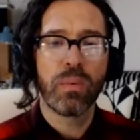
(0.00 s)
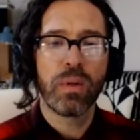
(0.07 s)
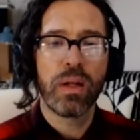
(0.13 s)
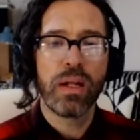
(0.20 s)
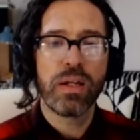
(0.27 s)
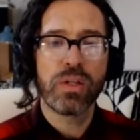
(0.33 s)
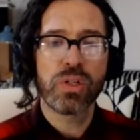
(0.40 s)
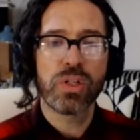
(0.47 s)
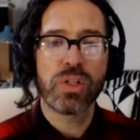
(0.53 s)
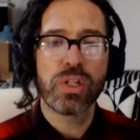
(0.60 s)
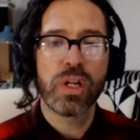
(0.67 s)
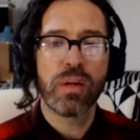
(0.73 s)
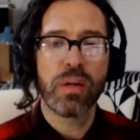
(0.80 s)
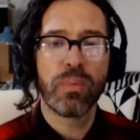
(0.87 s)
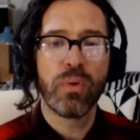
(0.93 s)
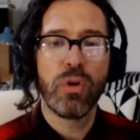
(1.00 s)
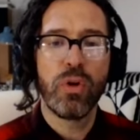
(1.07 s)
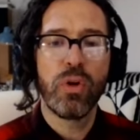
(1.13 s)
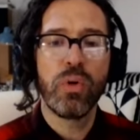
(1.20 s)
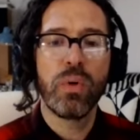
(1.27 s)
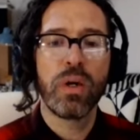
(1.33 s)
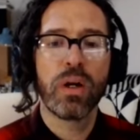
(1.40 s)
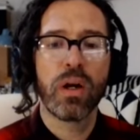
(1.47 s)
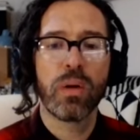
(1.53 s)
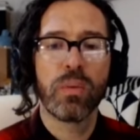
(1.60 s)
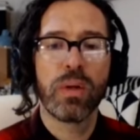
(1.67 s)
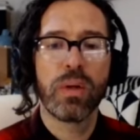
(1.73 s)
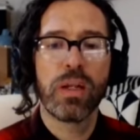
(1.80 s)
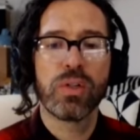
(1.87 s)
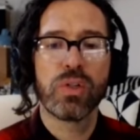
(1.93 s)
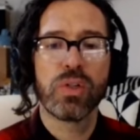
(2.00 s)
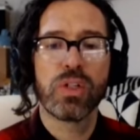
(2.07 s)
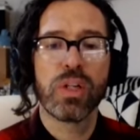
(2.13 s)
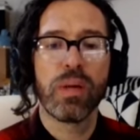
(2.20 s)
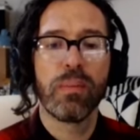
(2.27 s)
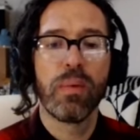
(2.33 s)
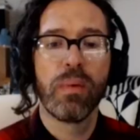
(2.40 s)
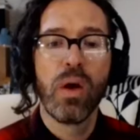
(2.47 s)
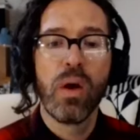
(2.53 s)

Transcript: relationship, renewing our relationship